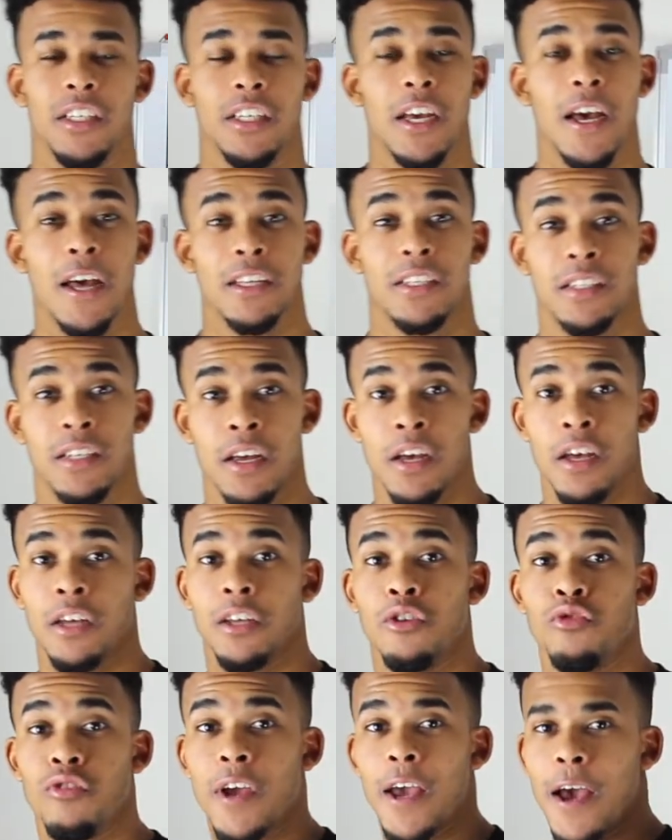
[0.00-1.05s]
Yes,
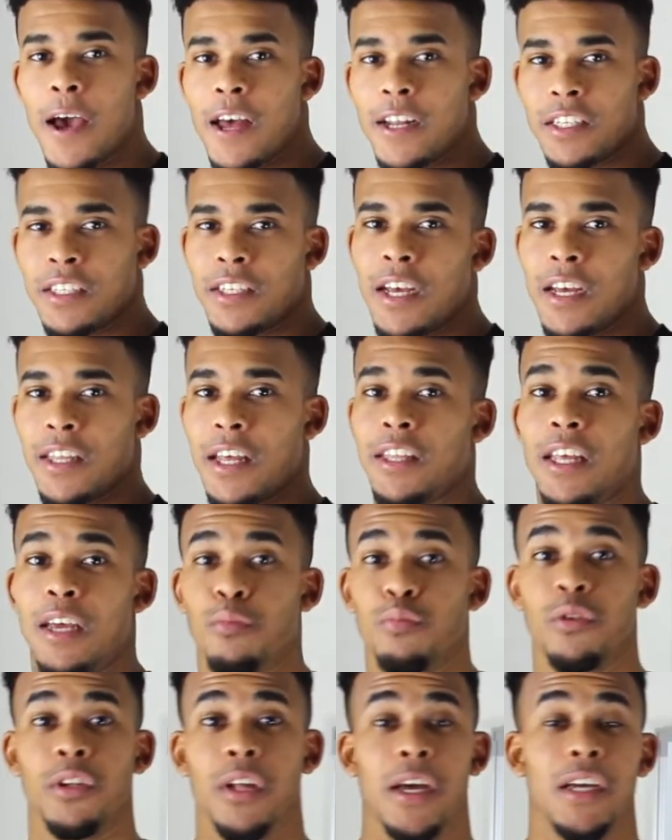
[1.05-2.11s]
you can say that they
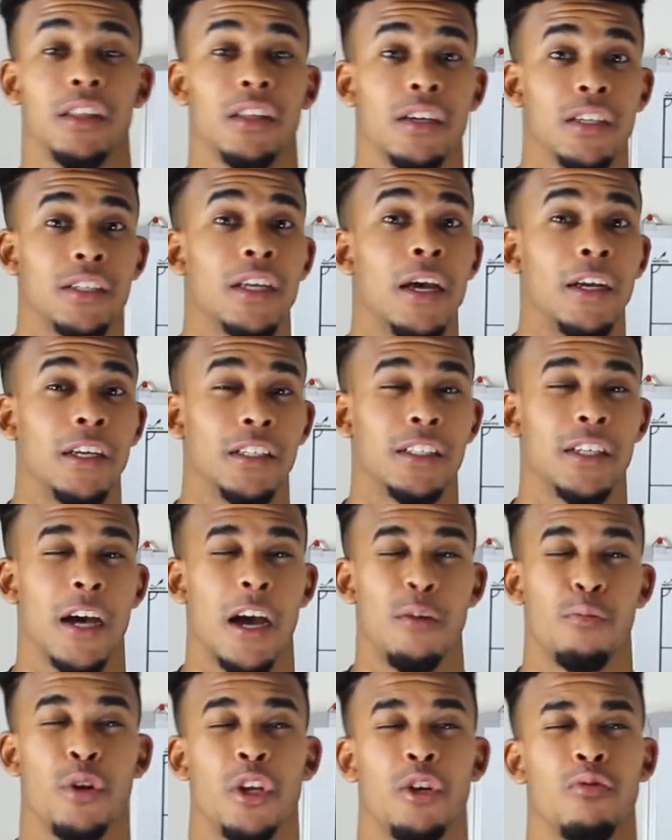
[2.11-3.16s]
played their second
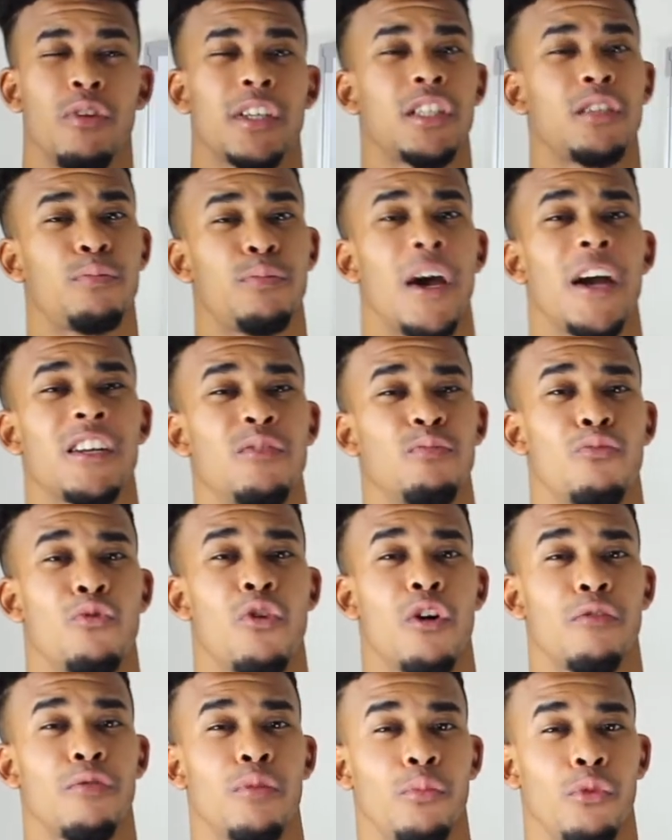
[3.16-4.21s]
side, but you expect
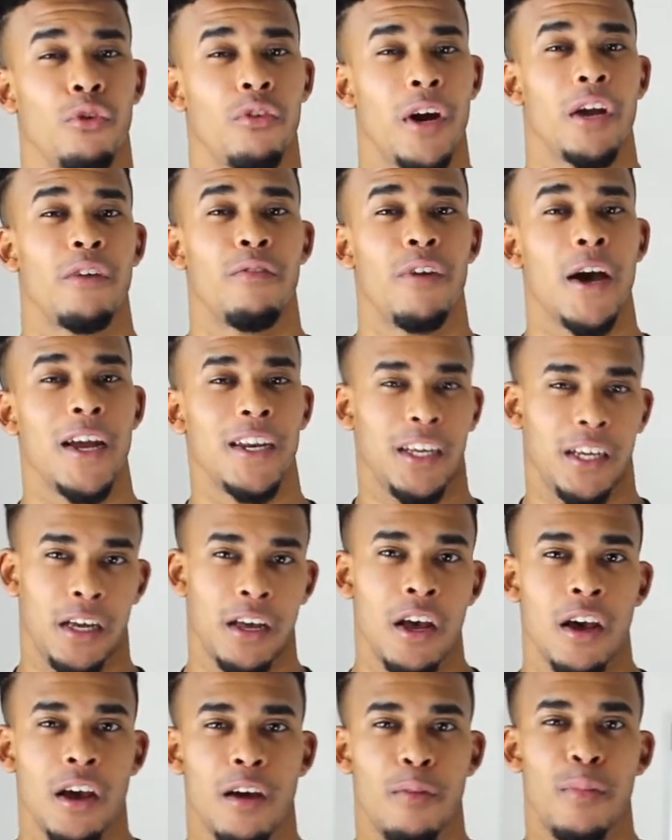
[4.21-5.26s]
more from Greg Vanney,
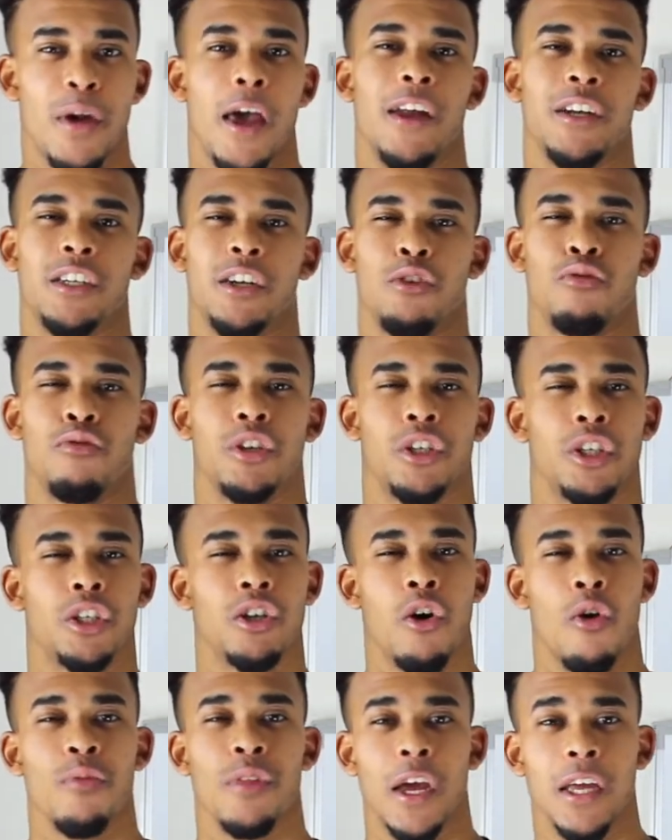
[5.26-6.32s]
a manager who has
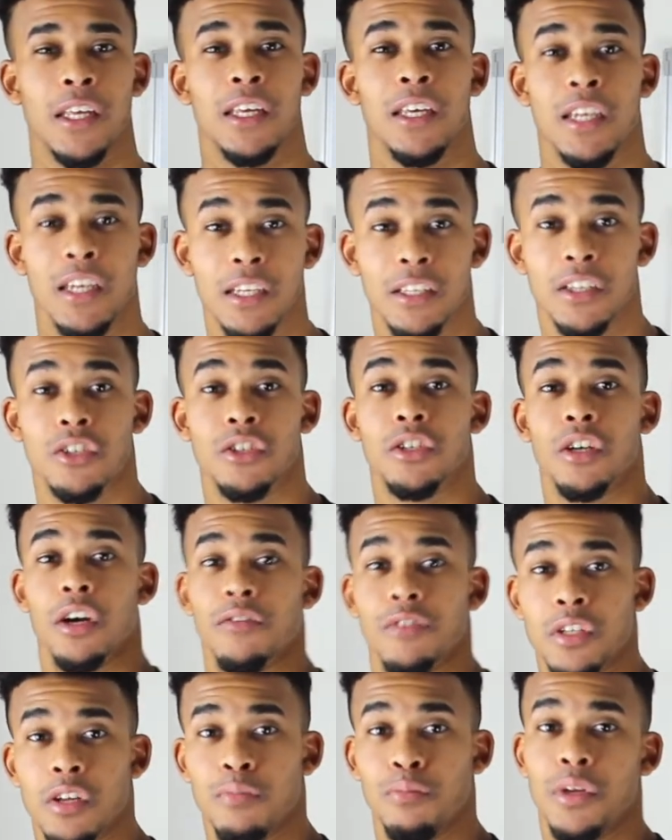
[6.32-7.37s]
shown that he
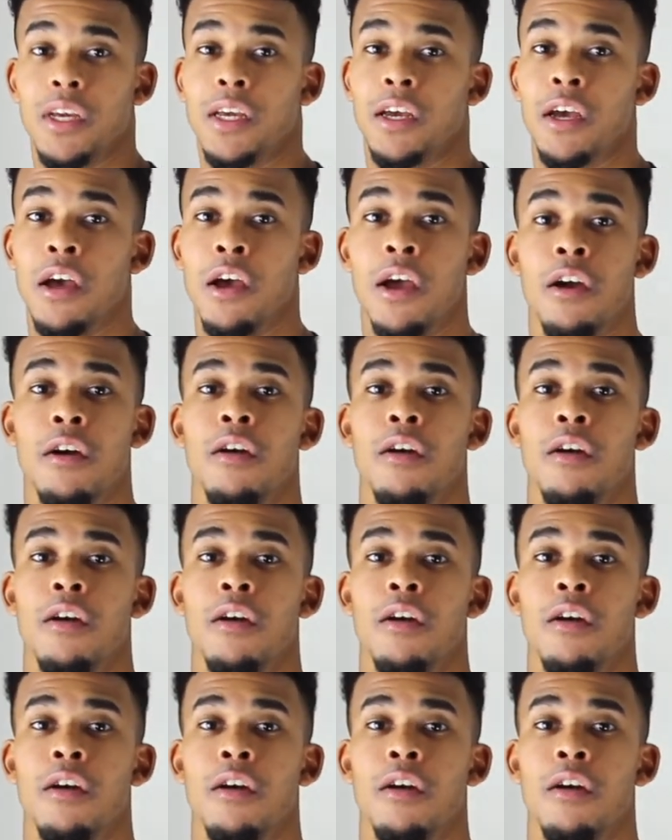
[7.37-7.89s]
deserves to be